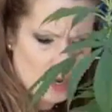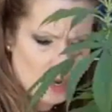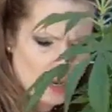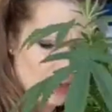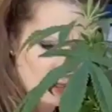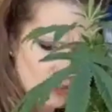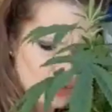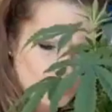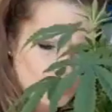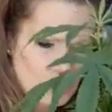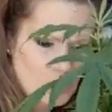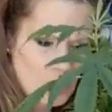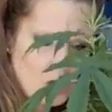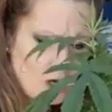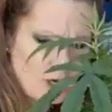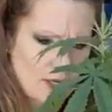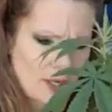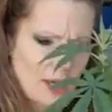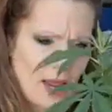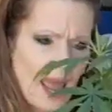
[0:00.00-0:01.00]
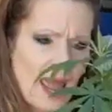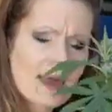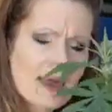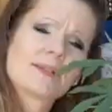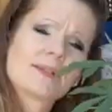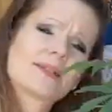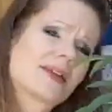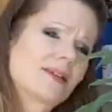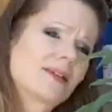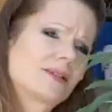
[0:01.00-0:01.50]
I started
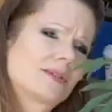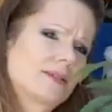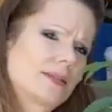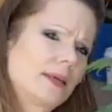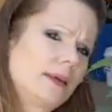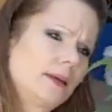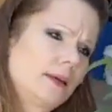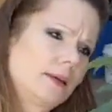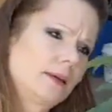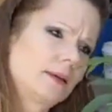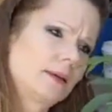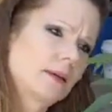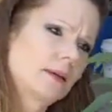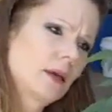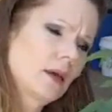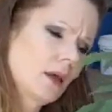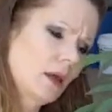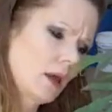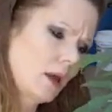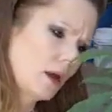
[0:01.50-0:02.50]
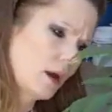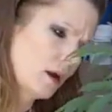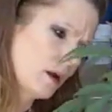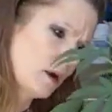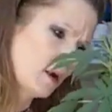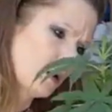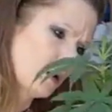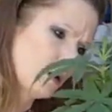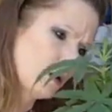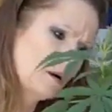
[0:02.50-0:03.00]
as a seed,
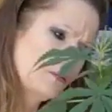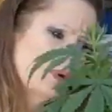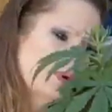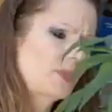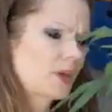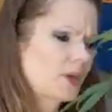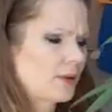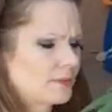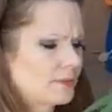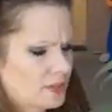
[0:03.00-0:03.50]
I think I have